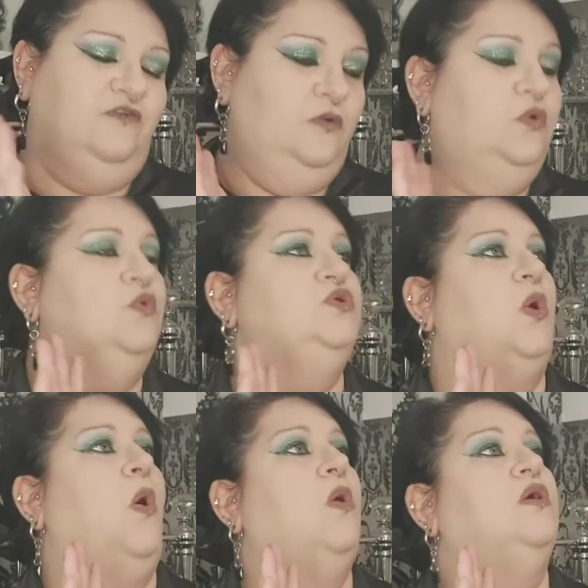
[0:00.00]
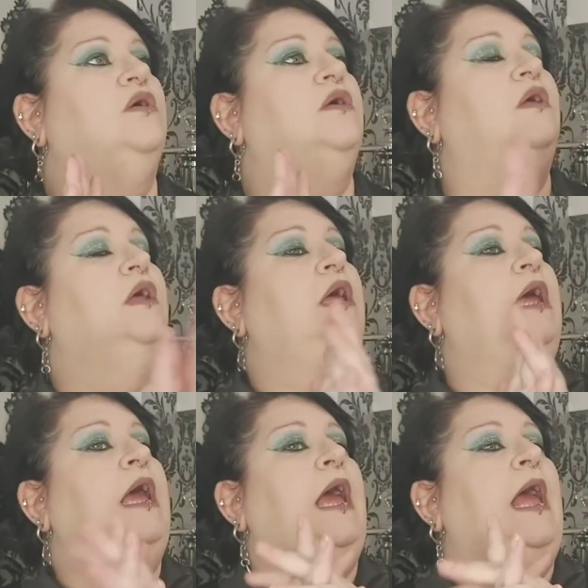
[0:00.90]
to Lord Goth.
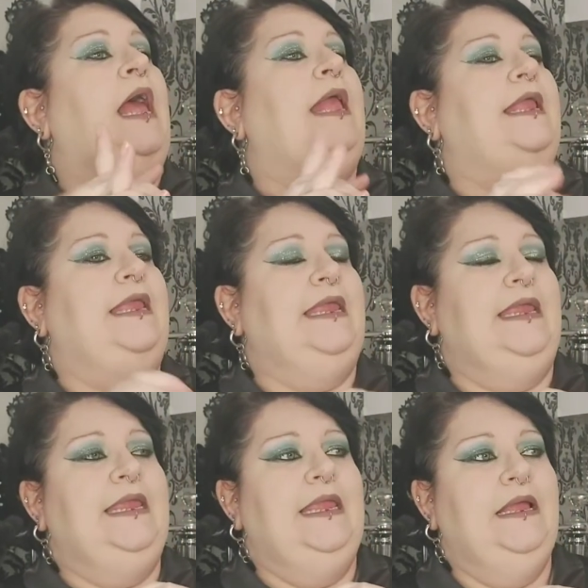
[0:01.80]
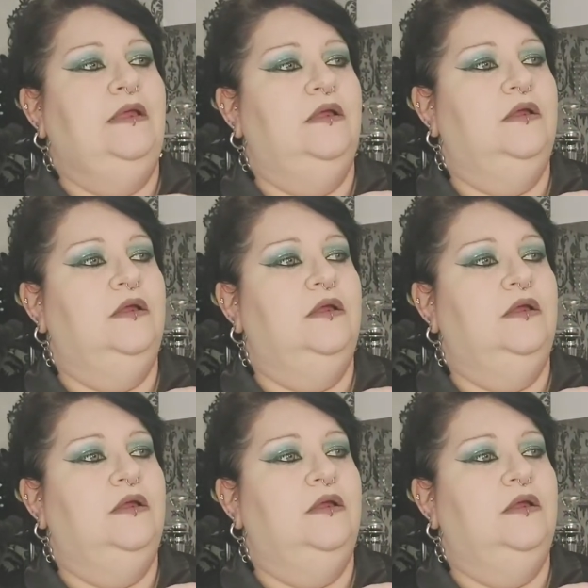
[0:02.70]
He